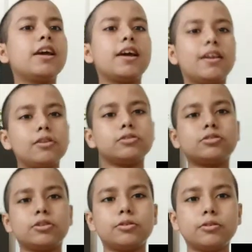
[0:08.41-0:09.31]
and
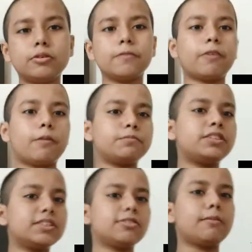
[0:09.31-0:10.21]
also from
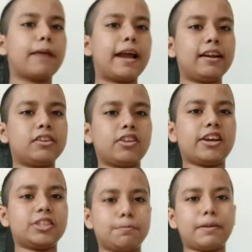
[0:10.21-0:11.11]
Tissol
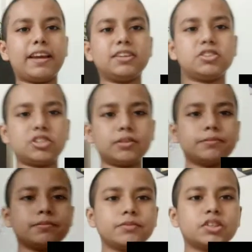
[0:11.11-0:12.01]
Bangladesh page.
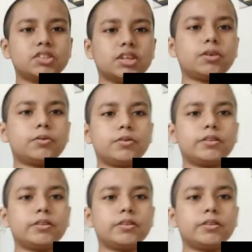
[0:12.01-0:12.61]
So,